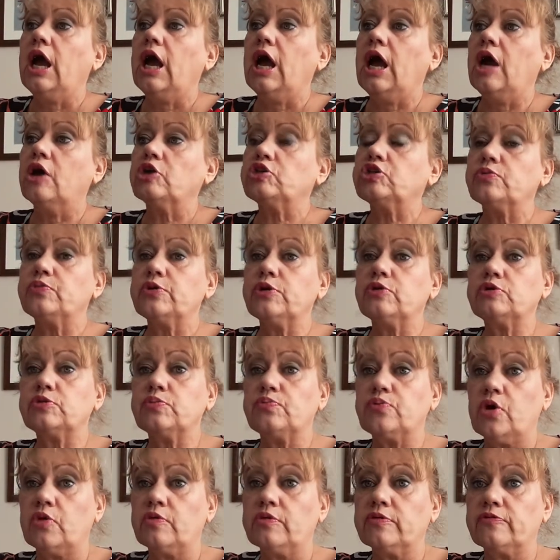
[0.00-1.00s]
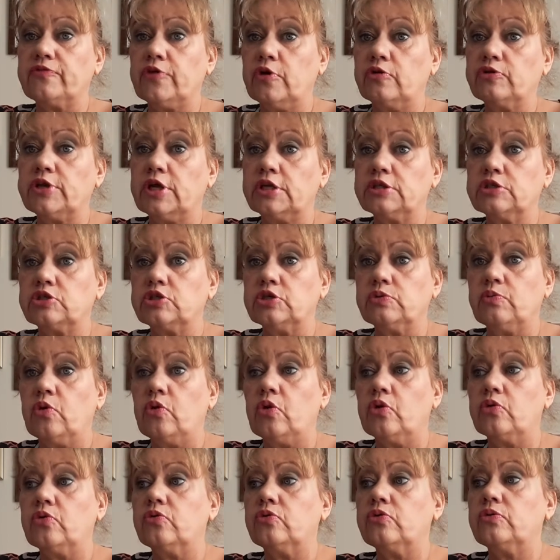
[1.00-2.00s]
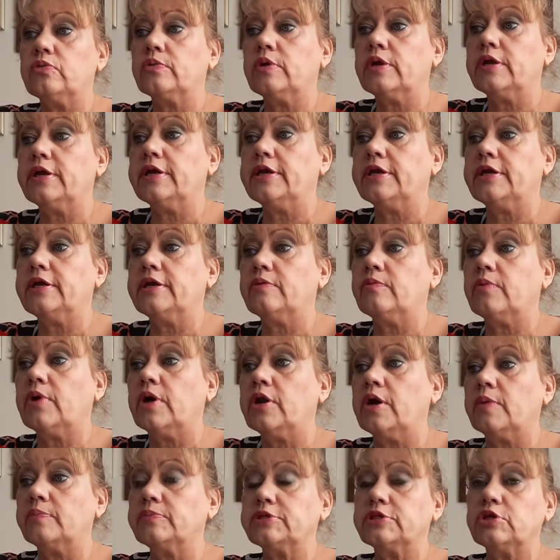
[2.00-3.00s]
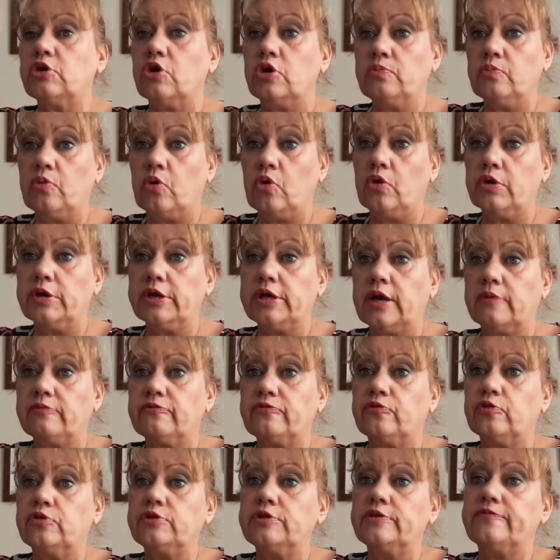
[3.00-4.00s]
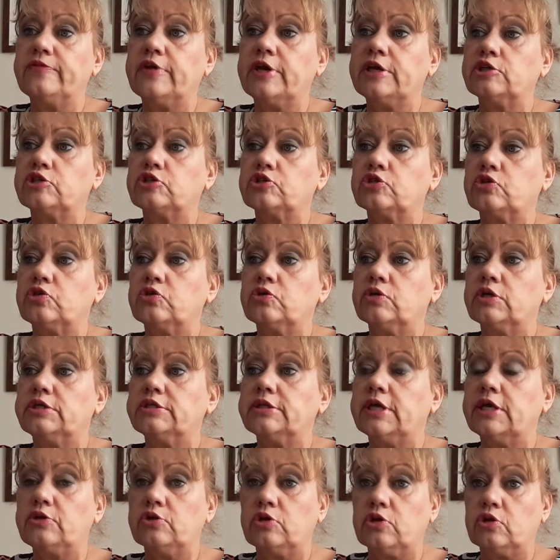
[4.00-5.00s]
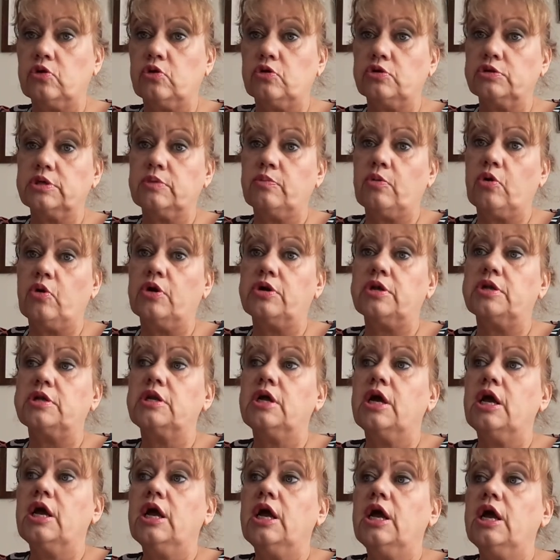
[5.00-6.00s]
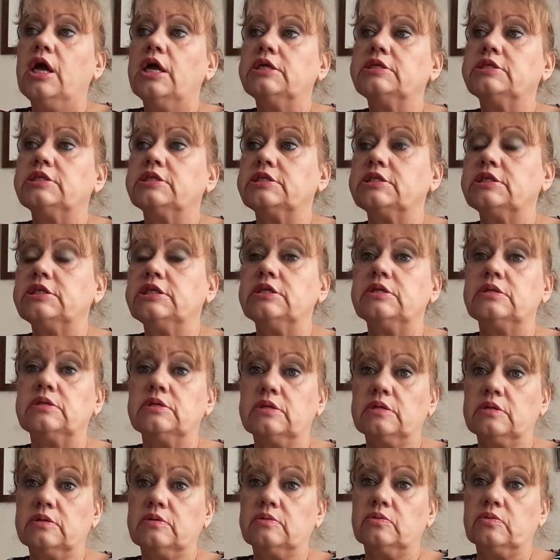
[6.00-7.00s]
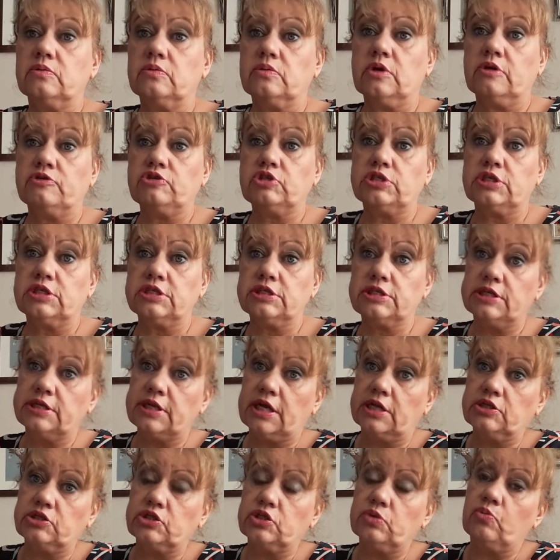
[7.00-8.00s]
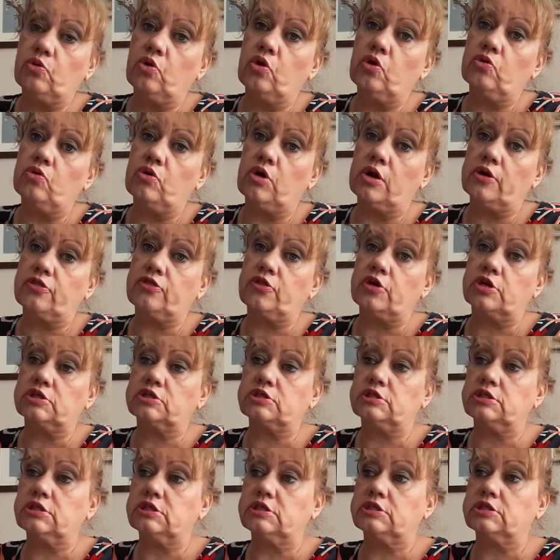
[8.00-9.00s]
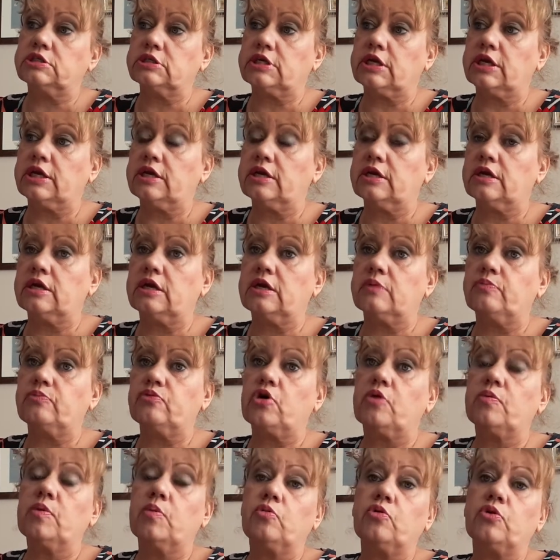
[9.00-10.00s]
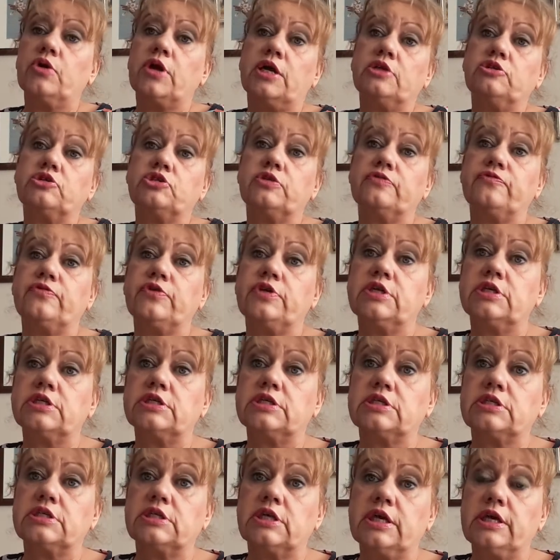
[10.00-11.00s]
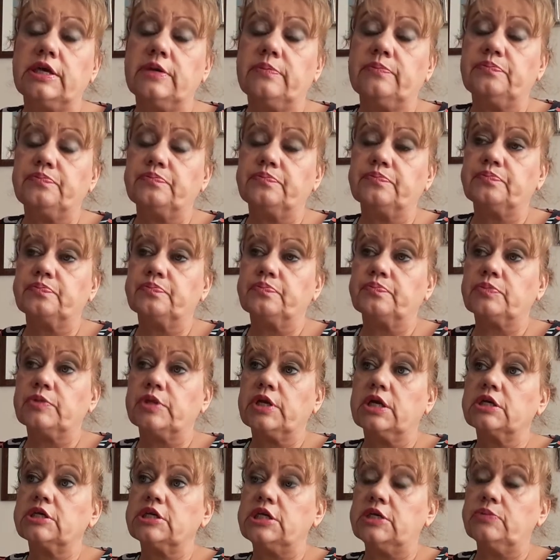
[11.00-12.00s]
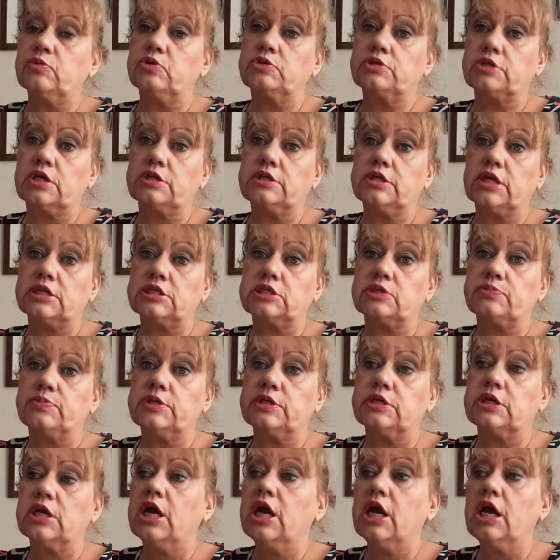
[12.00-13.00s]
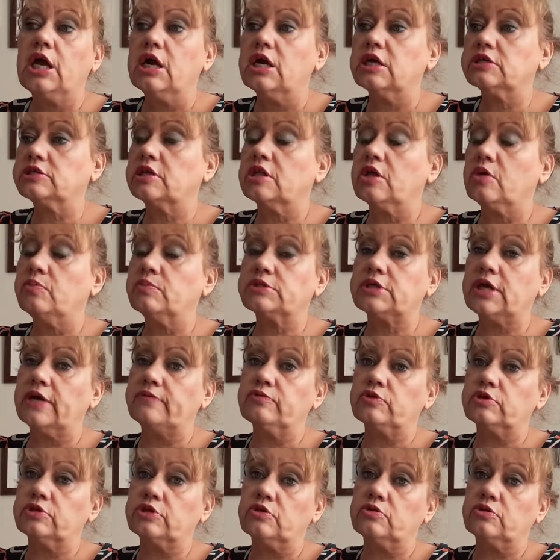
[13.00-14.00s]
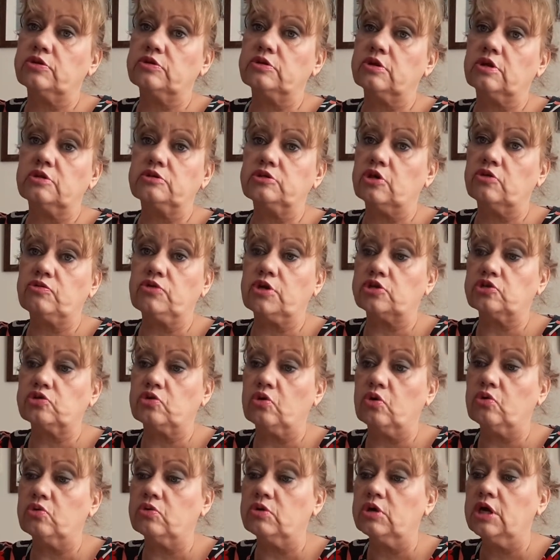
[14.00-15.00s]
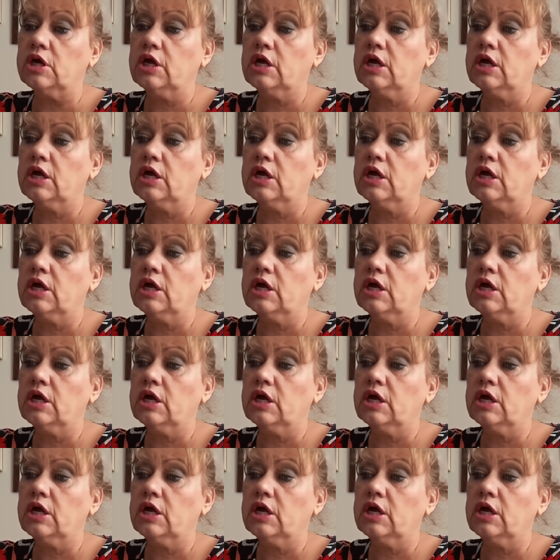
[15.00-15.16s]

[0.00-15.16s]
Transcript: I should be able to probably fill you in tomorrow, with an update on Molly. I'm phoning the vet school at 9 o'clock in the morning to see if she's going to take it in tomorrow or Thursday to get a probably more intravenous chemo done this week, because the lumps haven't gone down at all.